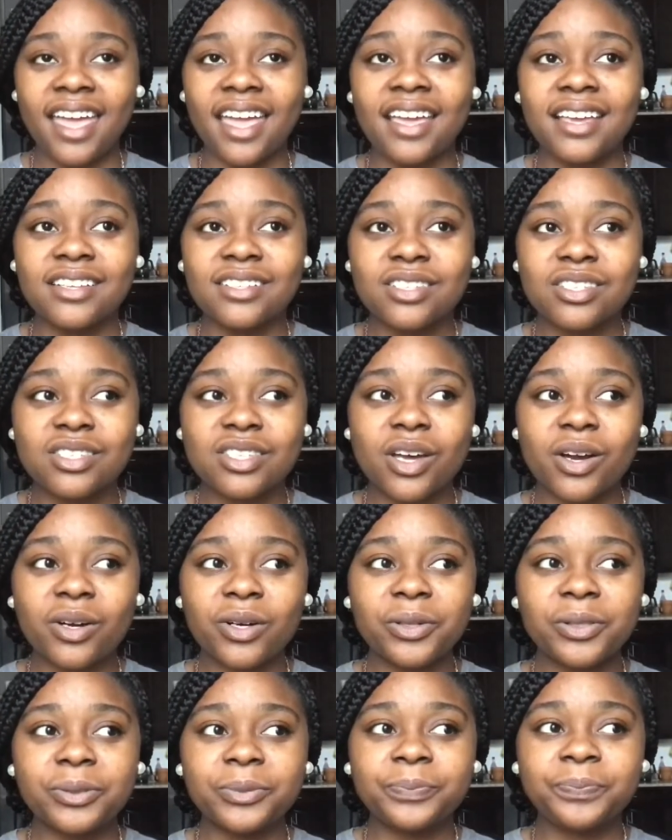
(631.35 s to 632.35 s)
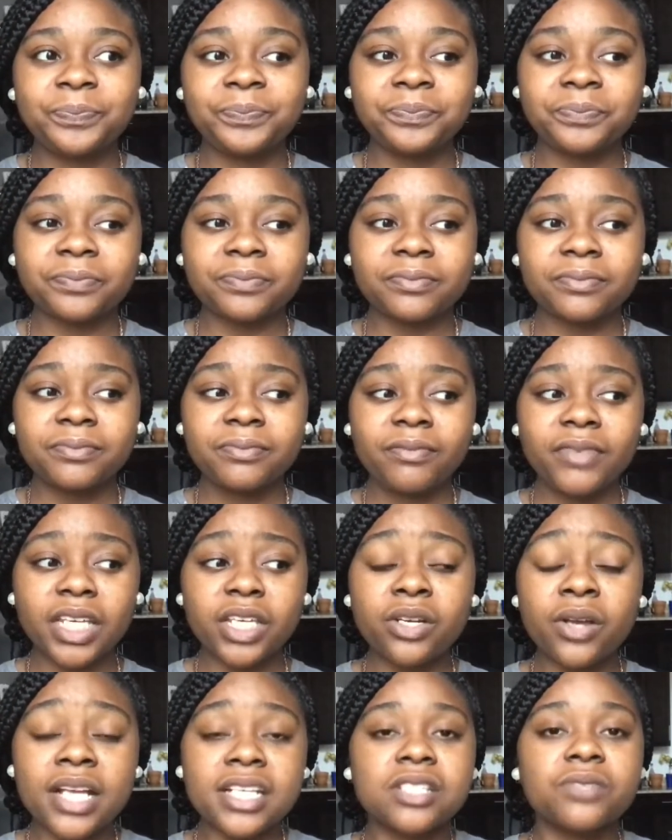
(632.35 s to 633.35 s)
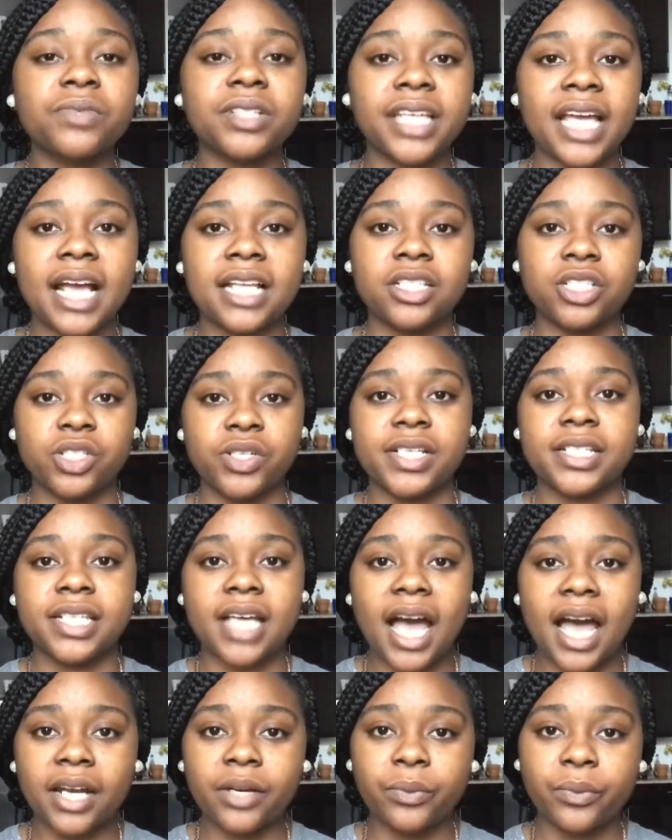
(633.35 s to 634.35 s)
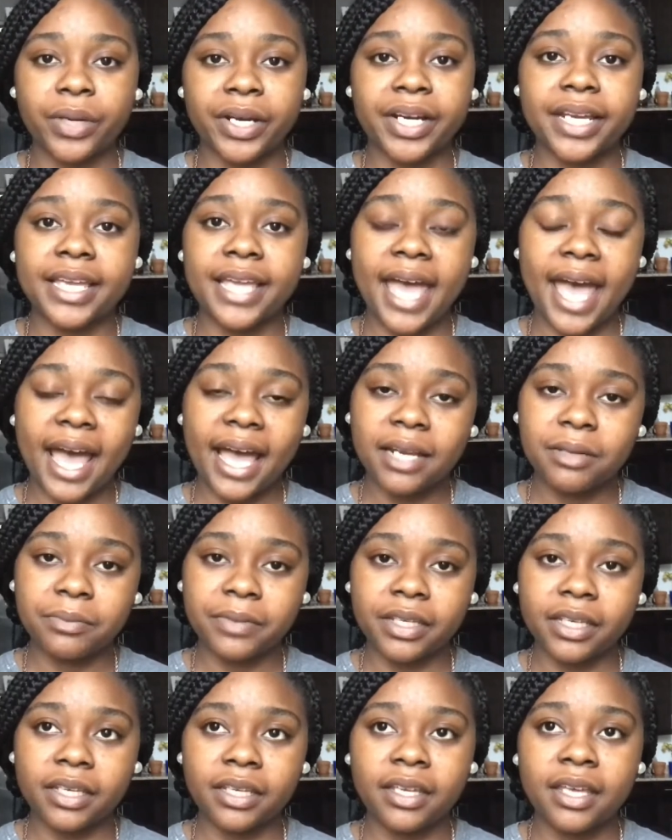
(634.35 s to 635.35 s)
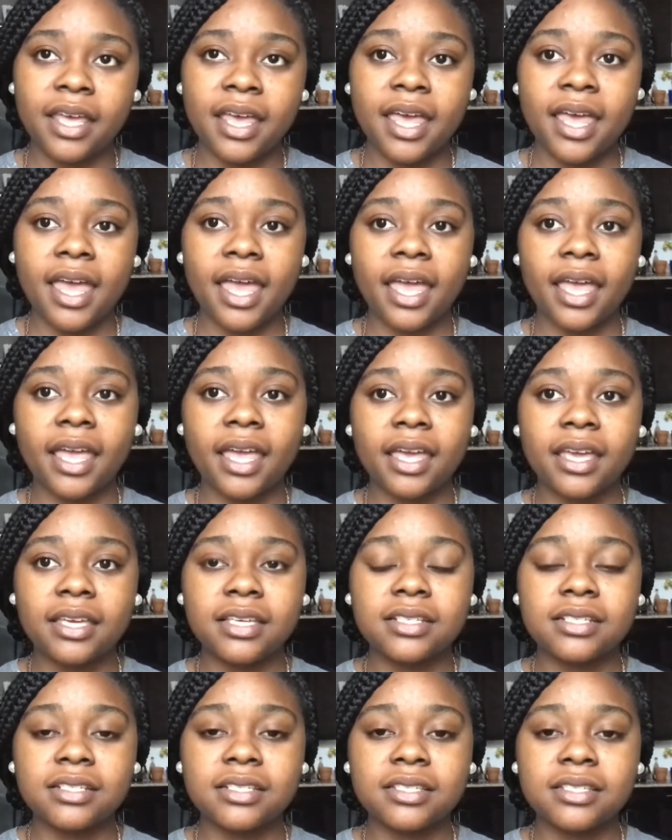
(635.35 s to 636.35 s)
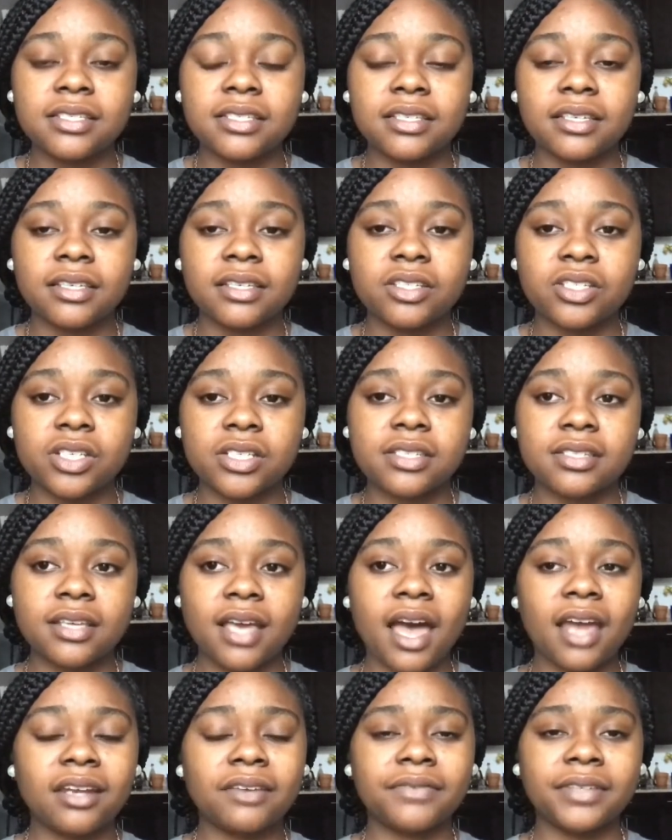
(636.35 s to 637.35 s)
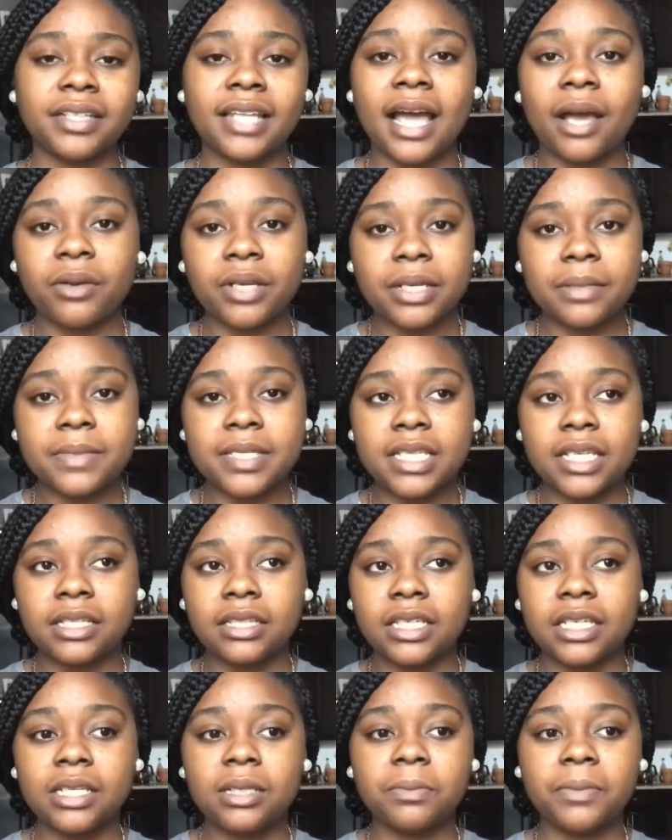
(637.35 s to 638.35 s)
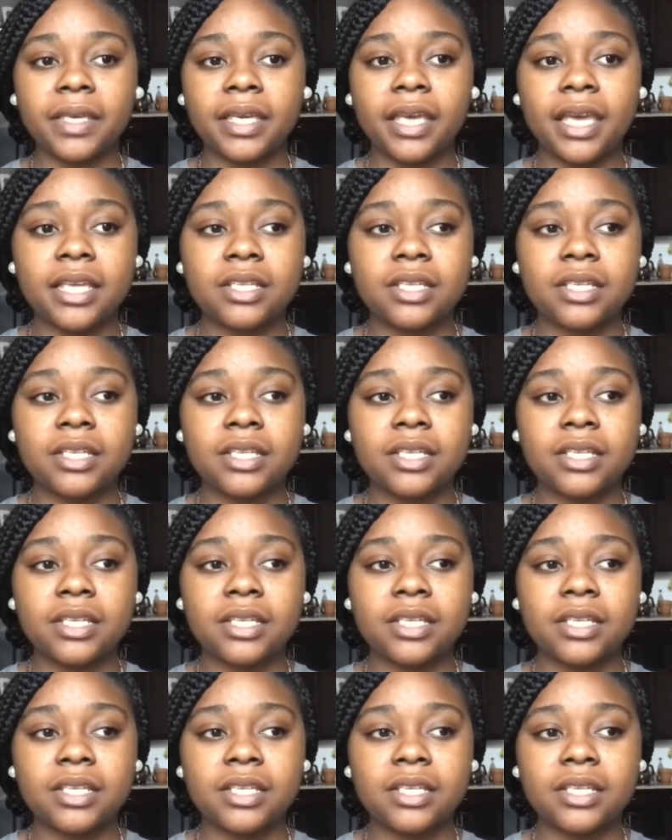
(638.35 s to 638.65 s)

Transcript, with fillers: And so, you know, I just really had to trust God and where He had me and just kind of allowed Him to lead me.